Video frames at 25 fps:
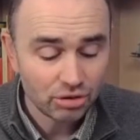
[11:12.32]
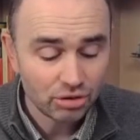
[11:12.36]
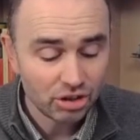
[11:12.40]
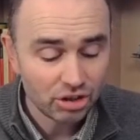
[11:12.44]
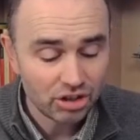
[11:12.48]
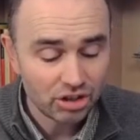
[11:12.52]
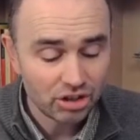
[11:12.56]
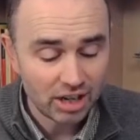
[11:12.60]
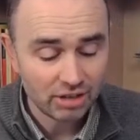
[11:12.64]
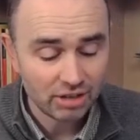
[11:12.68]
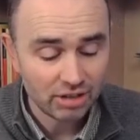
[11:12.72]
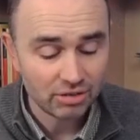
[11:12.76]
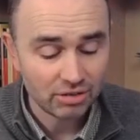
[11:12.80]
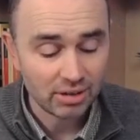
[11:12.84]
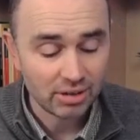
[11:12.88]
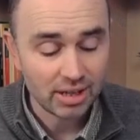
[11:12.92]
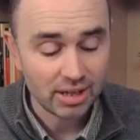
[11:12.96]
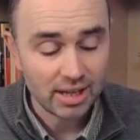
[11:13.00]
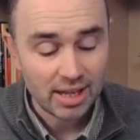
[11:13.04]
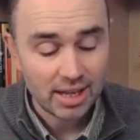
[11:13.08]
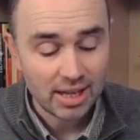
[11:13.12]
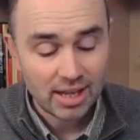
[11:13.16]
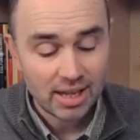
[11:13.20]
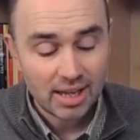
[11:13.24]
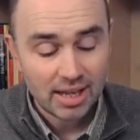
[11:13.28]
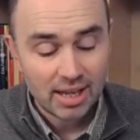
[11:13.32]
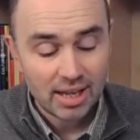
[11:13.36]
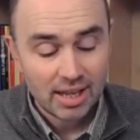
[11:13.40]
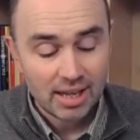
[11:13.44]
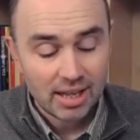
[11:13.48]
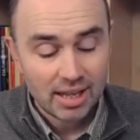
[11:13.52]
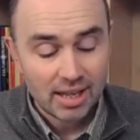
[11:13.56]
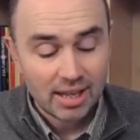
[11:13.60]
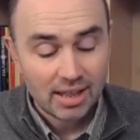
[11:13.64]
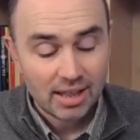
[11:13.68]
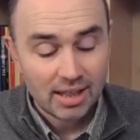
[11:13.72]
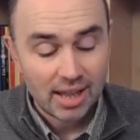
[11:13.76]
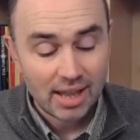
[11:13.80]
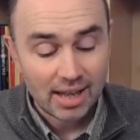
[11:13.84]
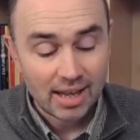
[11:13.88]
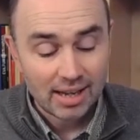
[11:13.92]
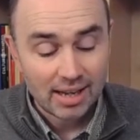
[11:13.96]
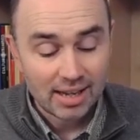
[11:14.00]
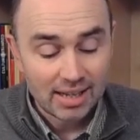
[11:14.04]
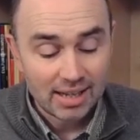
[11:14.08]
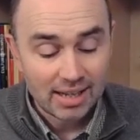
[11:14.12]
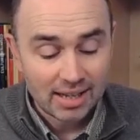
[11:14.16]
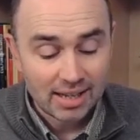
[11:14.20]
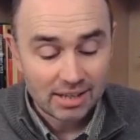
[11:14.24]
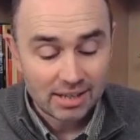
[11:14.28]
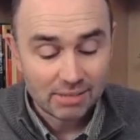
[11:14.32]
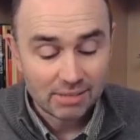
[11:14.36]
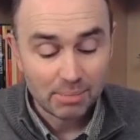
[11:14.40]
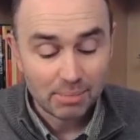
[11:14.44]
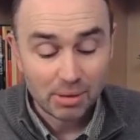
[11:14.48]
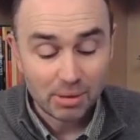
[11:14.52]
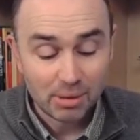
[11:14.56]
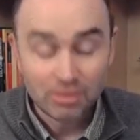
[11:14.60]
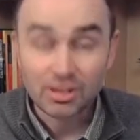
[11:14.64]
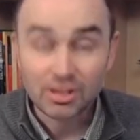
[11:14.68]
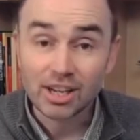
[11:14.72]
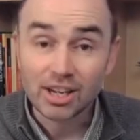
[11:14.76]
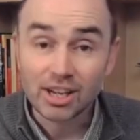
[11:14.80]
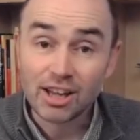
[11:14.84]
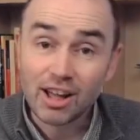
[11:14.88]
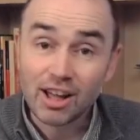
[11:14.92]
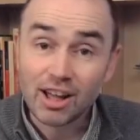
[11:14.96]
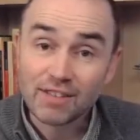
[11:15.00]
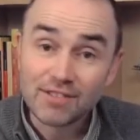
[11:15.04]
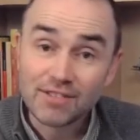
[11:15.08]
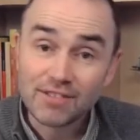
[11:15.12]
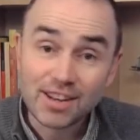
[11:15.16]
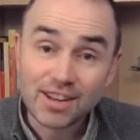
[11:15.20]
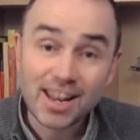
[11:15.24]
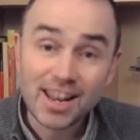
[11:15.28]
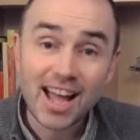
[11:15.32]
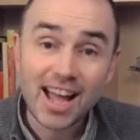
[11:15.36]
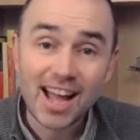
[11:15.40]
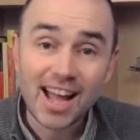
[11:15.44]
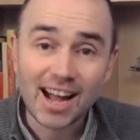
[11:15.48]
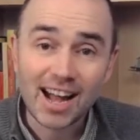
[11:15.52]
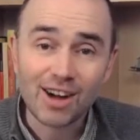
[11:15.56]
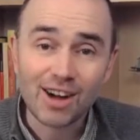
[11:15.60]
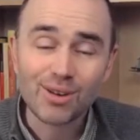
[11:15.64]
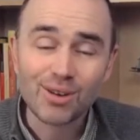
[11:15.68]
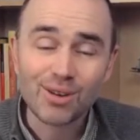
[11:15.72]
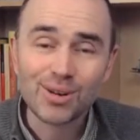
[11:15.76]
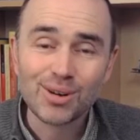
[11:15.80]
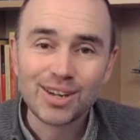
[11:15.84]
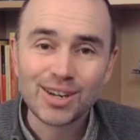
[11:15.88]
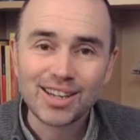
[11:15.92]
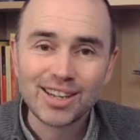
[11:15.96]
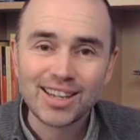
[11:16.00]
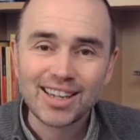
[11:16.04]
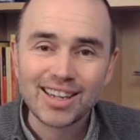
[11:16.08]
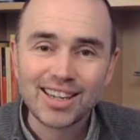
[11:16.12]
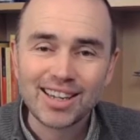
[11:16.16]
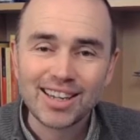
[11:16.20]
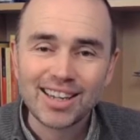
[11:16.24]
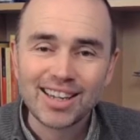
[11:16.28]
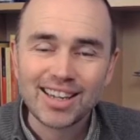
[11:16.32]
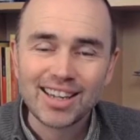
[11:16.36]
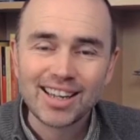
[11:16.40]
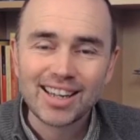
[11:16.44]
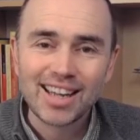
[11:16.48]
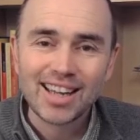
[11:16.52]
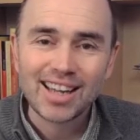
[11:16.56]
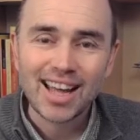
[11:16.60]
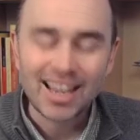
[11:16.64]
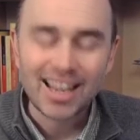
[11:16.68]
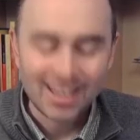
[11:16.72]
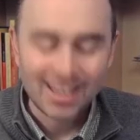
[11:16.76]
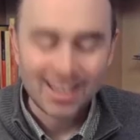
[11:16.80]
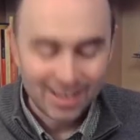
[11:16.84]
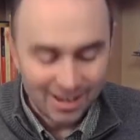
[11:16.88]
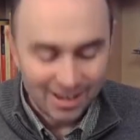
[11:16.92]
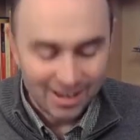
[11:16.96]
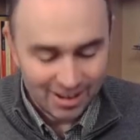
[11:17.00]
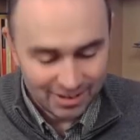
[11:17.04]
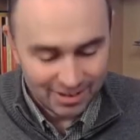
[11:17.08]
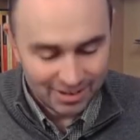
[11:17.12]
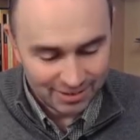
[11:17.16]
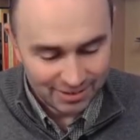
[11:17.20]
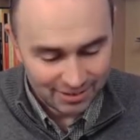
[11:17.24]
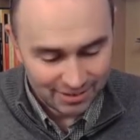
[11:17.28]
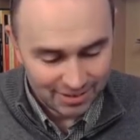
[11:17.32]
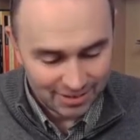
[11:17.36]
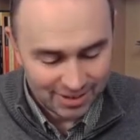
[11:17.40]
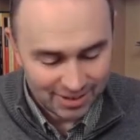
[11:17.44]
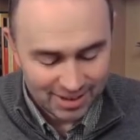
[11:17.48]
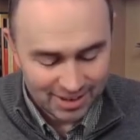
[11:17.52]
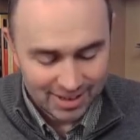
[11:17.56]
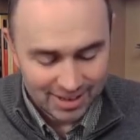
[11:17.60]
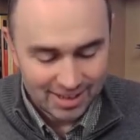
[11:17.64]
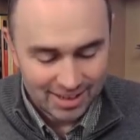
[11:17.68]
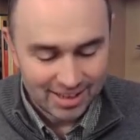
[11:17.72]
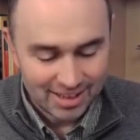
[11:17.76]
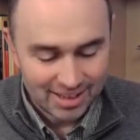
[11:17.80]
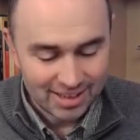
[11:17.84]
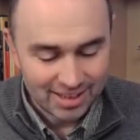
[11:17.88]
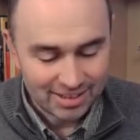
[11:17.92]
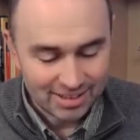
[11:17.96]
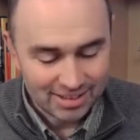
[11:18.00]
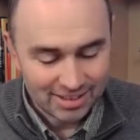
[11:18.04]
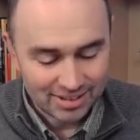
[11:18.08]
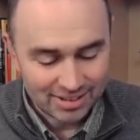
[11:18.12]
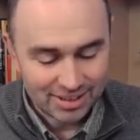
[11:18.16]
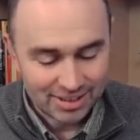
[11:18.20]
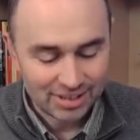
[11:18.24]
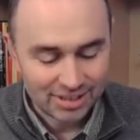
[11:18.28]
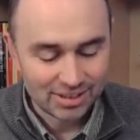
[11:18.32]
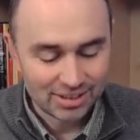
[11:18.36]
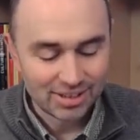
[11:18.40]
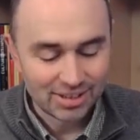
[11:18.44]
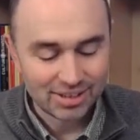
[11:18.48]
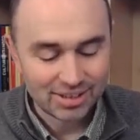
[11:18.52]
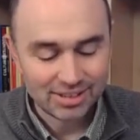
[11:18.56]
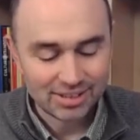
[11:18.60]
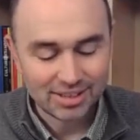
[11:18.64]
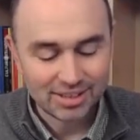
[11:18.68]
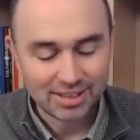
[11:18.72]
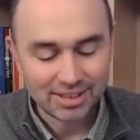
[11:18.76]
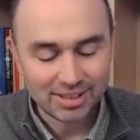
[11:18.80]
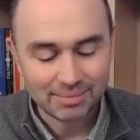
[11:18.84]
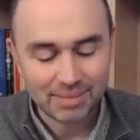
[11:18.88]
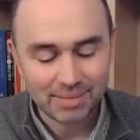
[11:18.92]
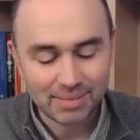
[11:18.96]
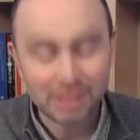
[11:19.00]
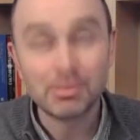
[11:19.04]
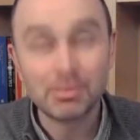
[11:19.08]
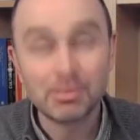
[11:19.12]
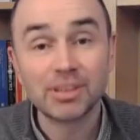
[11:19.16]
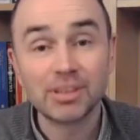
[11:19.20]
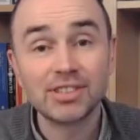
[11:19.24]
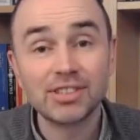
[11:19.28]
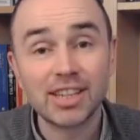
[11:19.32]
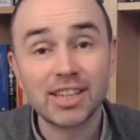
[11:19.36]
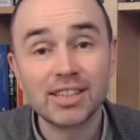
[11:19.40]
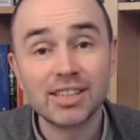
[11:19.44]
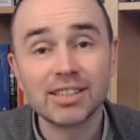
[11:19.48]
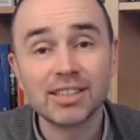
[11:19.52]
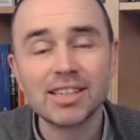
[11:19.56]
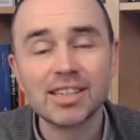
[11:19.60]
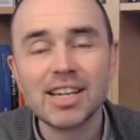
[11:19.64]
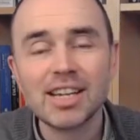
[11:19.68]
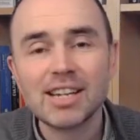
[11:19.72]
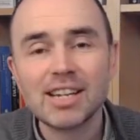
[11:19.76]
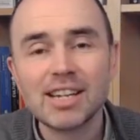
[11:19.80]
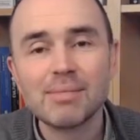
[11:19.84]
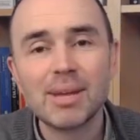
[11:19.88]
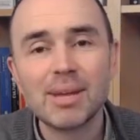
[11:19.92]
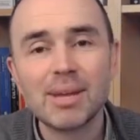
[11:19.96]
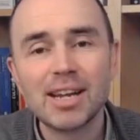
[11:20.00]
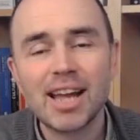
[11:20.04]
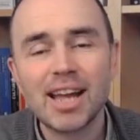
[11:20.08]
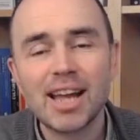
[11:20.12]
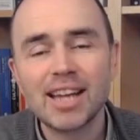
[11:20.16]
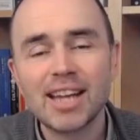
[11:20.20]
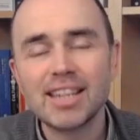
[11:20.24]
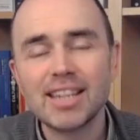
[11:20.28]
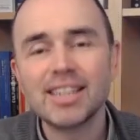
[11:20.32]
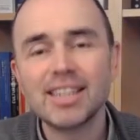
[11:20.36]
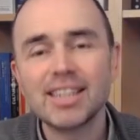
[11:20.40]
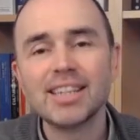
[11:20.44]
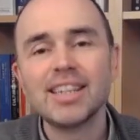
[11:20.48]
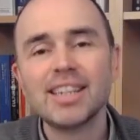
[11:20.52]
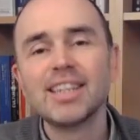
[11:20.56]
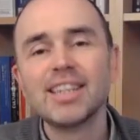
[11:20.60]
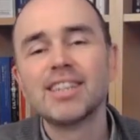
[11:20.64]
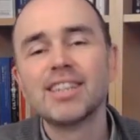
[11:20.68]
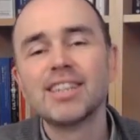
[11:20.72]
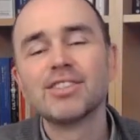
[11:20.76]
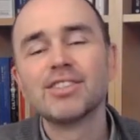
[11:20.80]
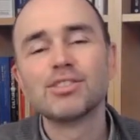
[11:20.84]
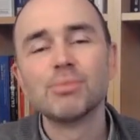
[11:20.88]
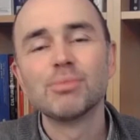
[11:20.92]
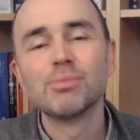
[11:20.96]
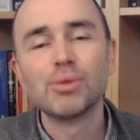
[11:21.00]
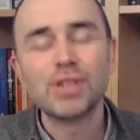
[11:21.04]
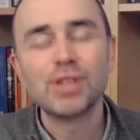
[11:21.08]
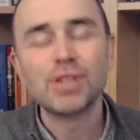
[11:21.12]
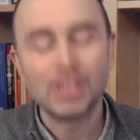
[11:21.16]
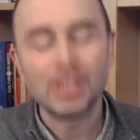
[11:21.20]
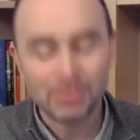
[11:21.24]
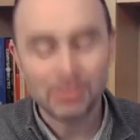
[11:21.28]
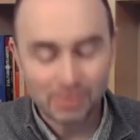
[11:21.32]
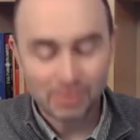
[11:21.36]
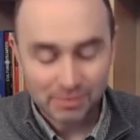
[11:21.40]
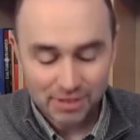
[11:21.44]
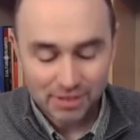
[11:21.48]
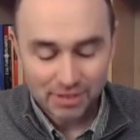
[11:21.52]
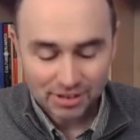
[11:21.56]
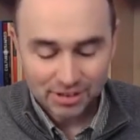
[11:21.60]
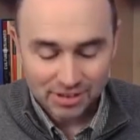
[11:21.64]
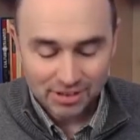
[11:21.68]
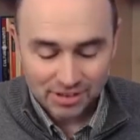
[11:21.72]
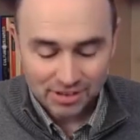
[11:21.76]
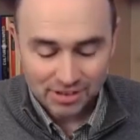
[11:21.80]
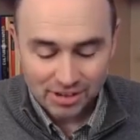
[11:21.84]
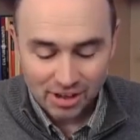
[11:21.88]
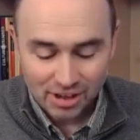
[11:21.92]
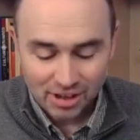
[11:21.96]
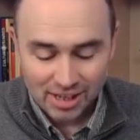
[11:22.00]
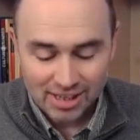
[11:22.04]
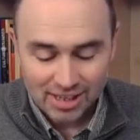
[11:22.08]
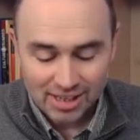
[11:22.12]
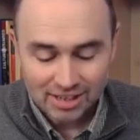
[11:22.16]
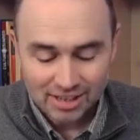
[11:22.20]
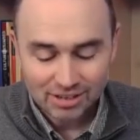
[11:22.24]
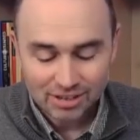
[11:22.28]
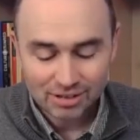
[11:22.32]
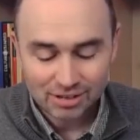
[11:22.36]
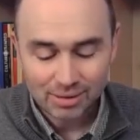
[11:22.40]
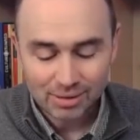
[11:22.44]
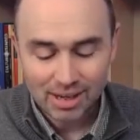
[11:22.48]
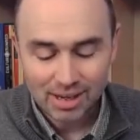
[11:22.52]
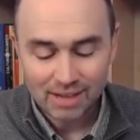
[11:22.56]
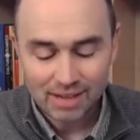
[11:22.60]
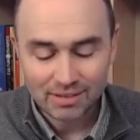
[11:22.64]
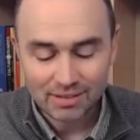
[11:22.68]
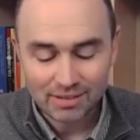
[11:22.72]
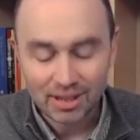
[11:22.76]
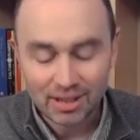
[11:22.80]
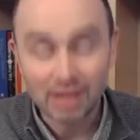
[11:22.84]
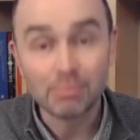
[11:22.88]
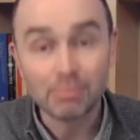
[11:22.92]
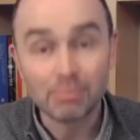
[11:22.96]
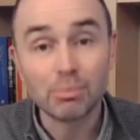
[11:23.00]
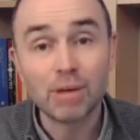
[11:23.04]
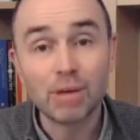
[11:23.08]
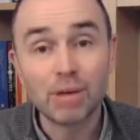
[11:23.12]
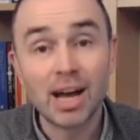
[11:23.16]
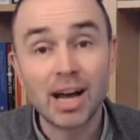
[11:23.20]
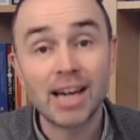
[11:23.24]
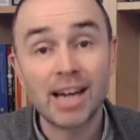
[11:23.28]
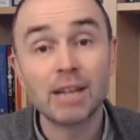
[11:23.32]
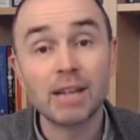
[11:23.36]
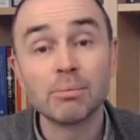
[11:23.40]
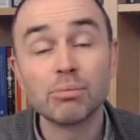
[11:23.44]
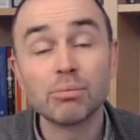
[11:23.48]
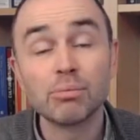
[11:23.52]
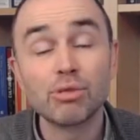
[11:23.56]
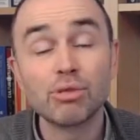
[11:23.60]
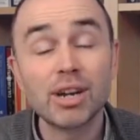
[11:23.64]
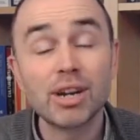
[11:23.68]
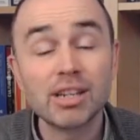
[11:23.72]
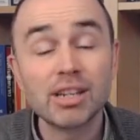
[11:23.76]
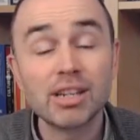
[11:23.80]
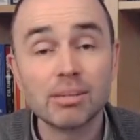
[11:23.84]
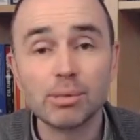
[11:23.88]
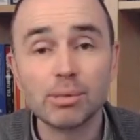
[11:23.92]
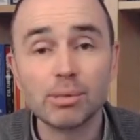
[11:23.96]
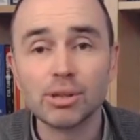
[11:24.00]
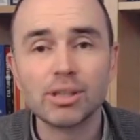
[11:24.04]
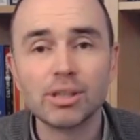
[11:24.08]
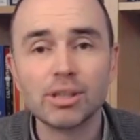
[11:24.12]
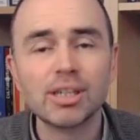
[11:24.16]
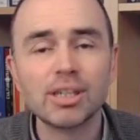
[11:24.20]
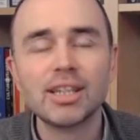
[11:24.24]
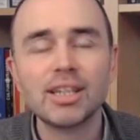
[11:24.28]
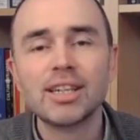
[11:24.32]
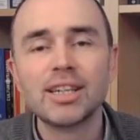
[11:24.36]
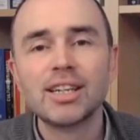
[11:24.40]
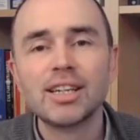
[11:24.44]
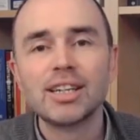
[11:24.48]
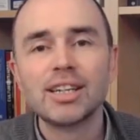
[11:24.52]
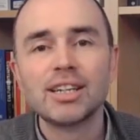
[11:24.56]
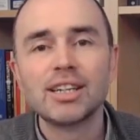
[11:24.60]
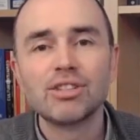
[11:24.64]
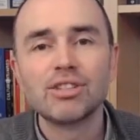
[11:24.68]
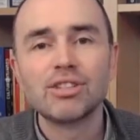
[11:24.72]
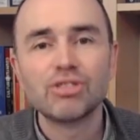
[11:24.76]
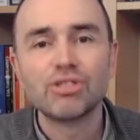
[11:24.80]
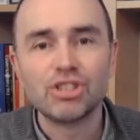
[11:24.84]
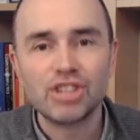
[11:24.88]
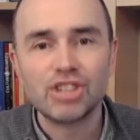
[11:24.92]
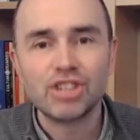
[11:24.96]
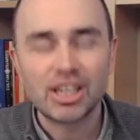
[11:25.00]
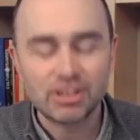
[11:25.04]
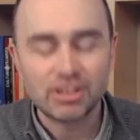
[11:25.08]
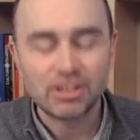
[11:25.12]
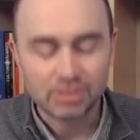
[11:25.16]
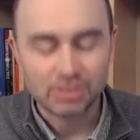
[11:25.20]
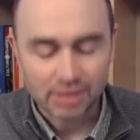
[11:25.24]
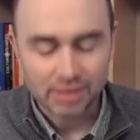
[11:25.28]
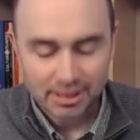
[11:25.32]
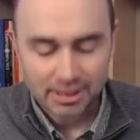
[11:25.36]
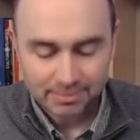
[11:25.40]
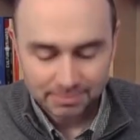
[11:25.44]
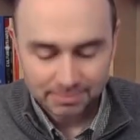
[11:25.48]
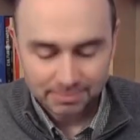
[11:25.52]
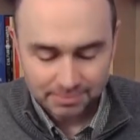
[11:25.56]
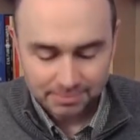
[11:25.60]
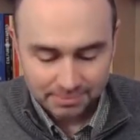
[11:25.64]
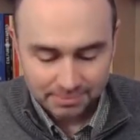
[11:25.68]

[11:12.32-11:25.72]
trajectory that leads both to life now and life into eternity. That's my second main heading this morning. It's from verses 9 to 11, an unbreakable trajectory.